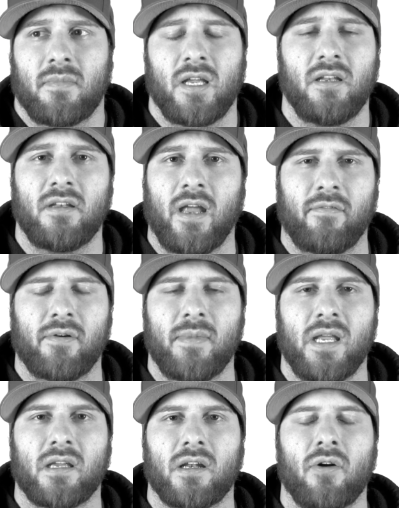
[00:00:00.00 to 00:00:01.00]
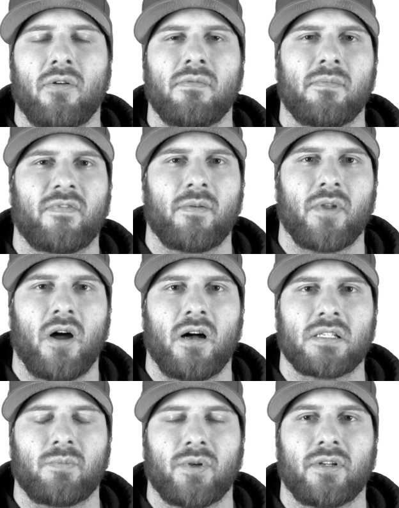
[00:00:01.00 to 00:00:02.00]
might never make it home from the
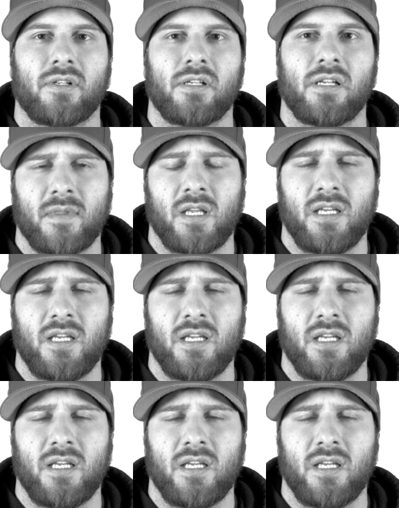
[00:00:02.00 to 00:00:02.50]
hospital.